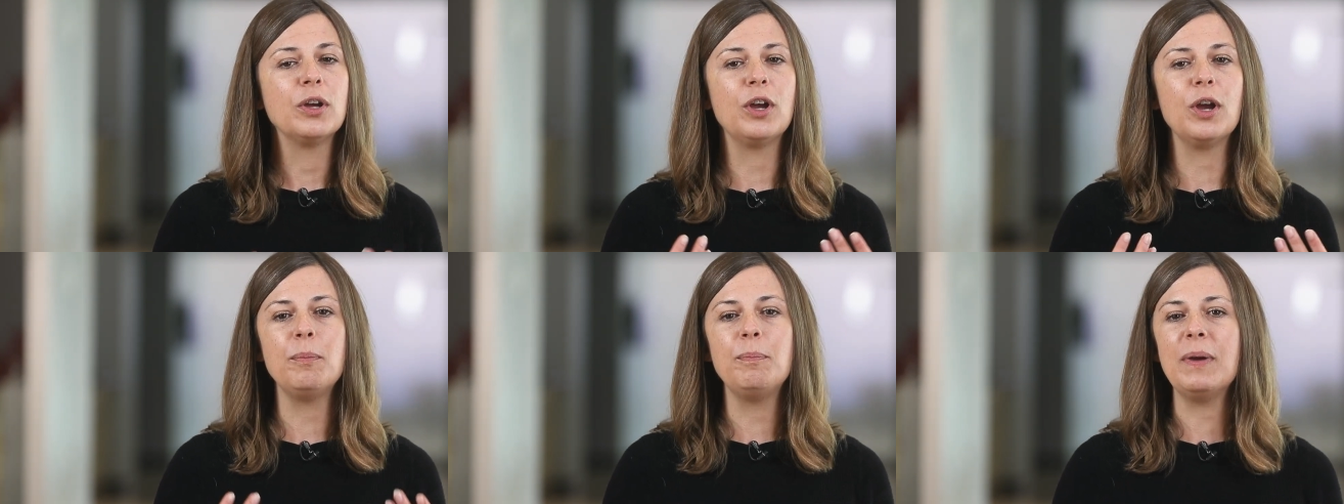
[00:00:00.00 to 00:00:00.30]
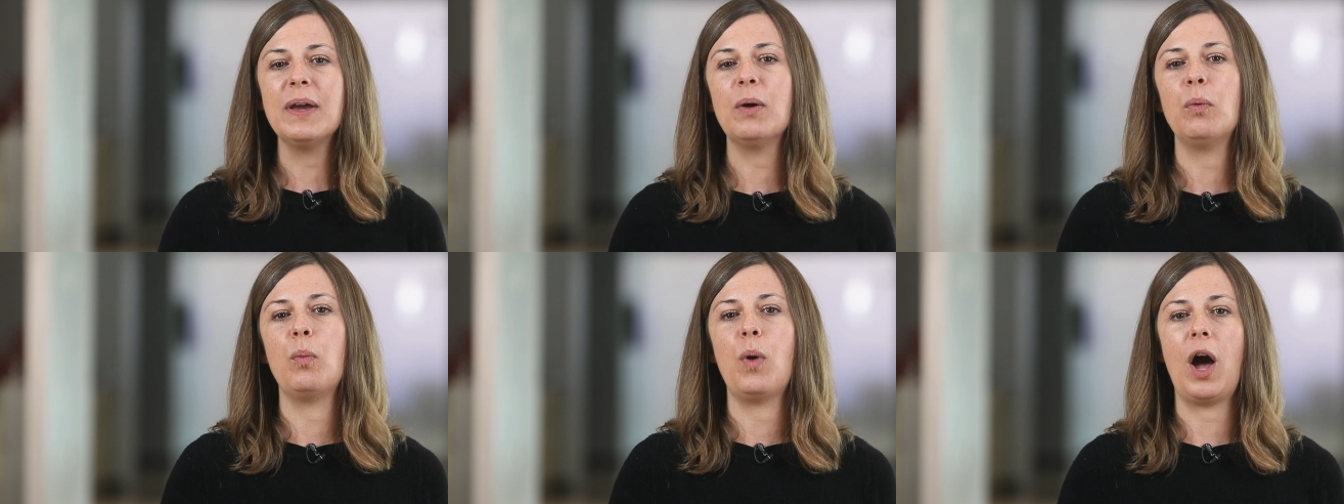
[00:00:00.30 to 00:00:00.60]

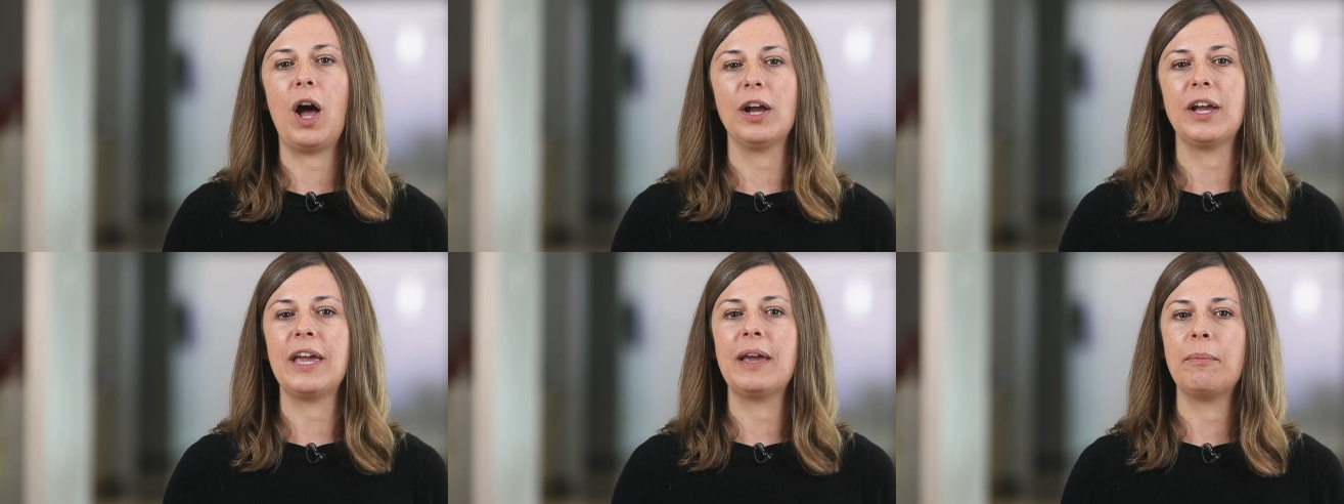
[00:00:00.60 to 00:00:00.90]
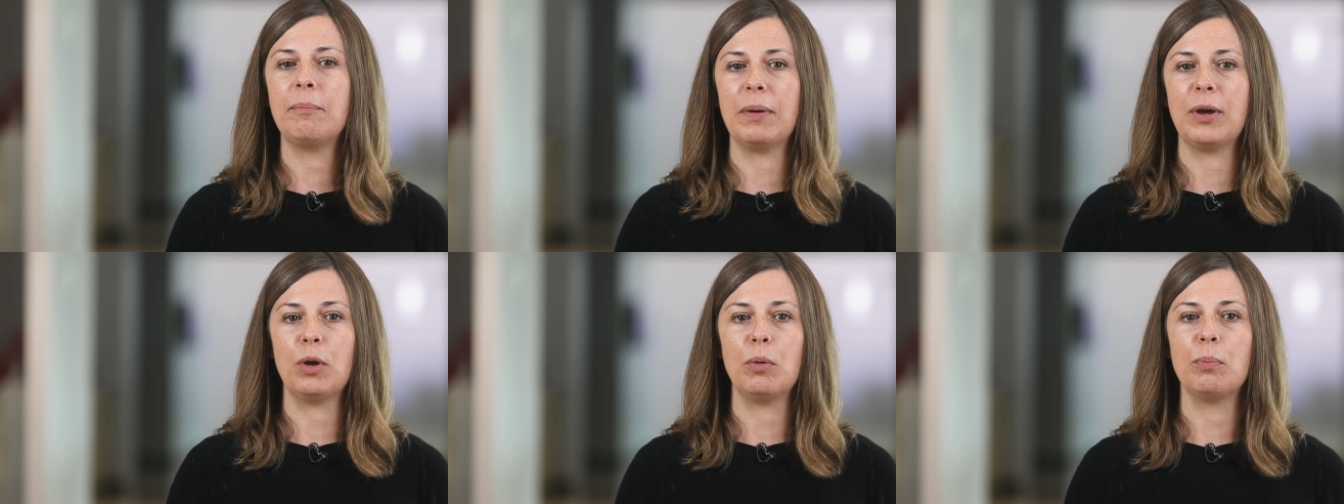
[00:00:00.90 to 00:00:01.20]
could be a
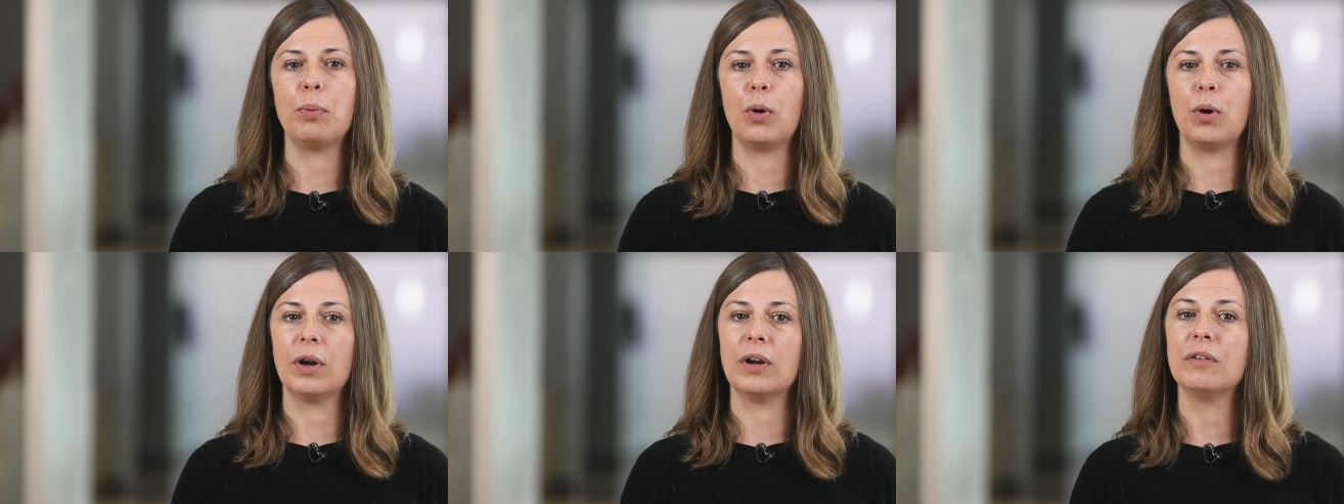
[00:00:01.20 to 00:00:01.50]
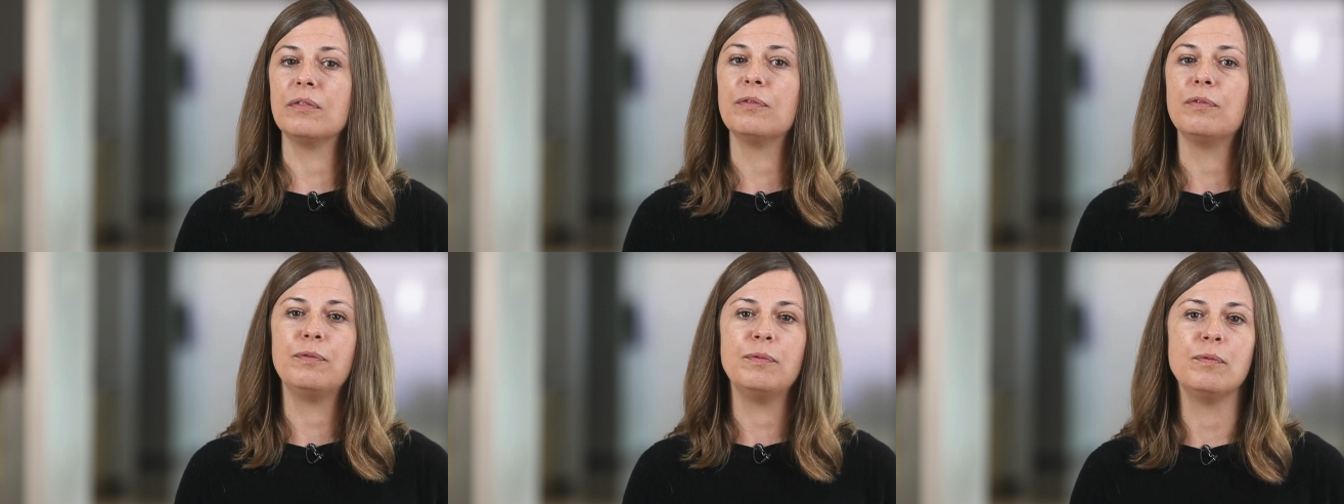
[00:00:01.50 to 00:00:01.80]
walking
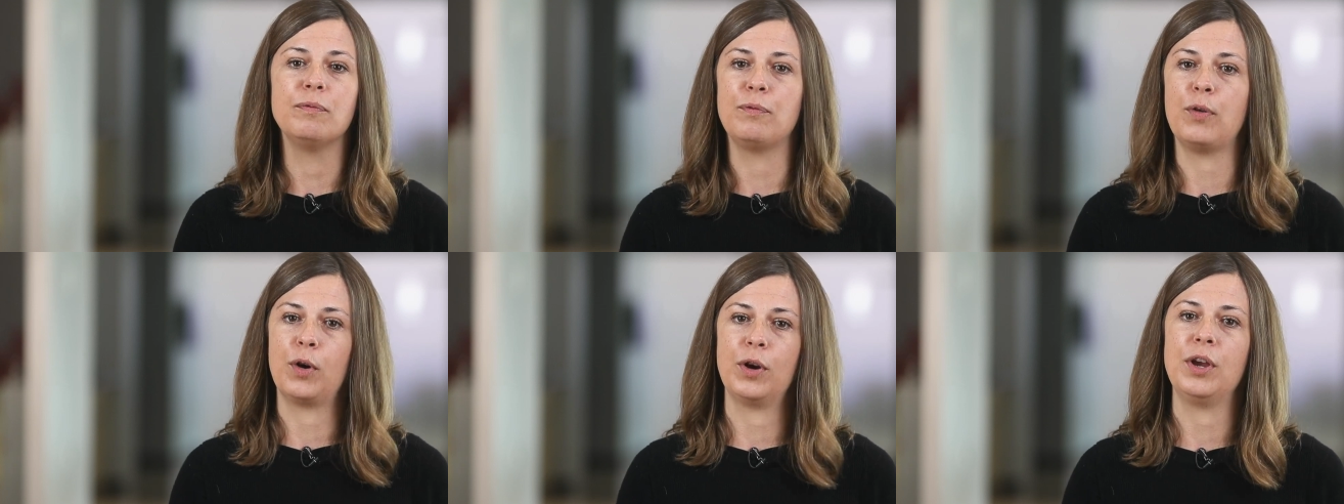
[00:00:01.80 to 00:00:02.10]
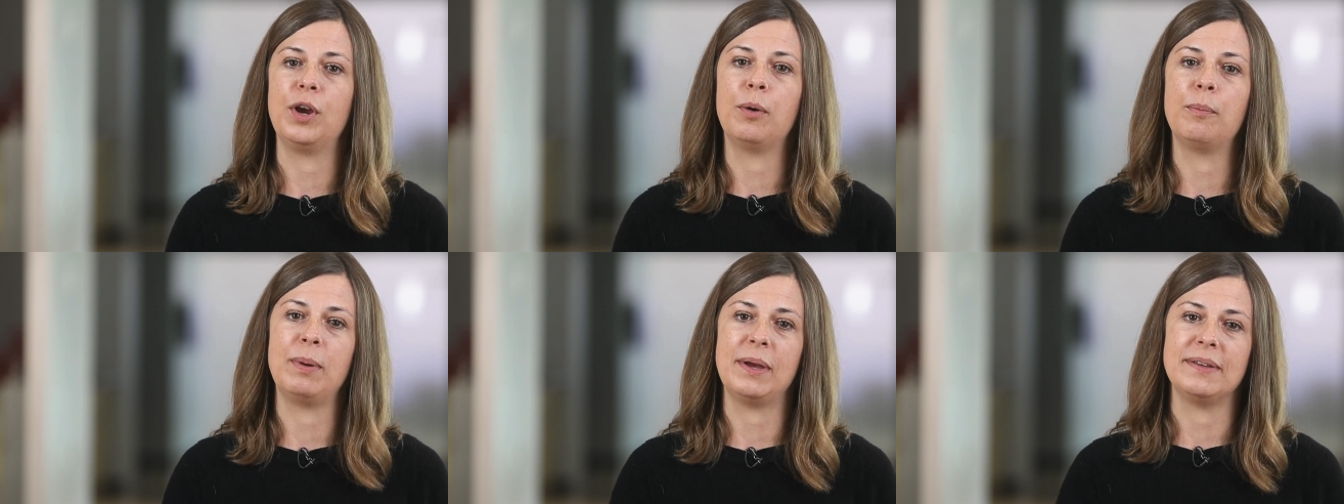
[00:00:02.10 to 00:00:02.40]
billboard for
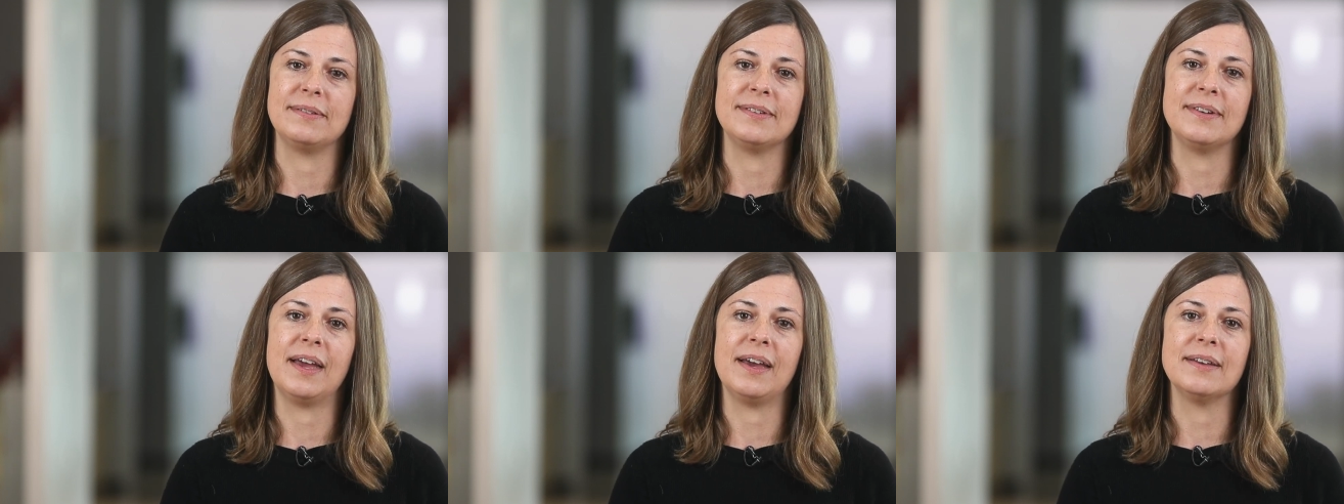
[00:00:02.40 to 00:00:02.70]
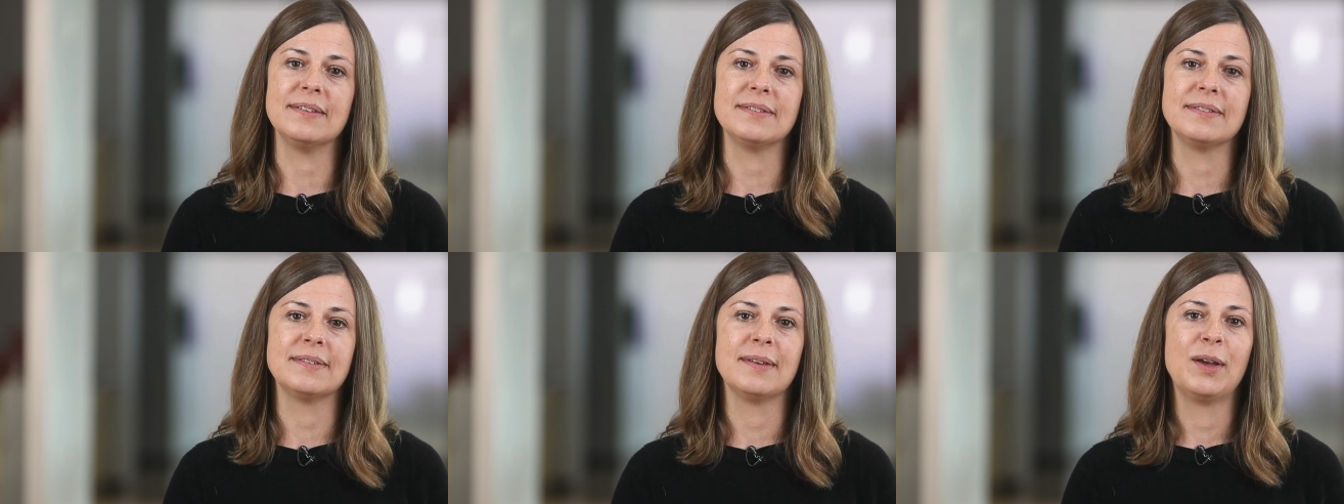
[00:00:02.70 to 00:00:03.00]
your
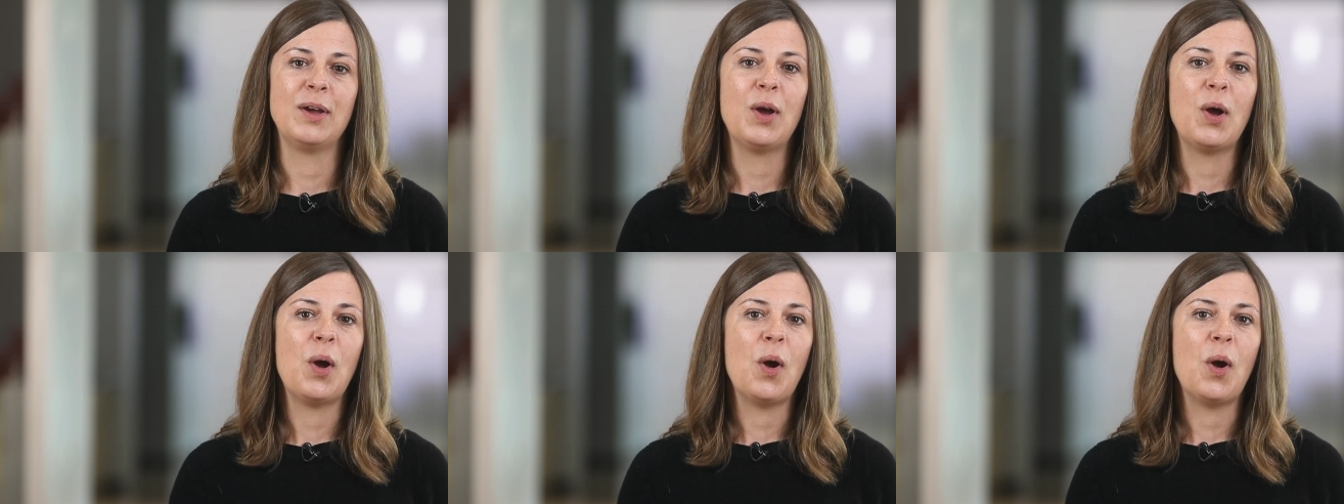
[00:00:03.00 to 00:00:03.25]
business.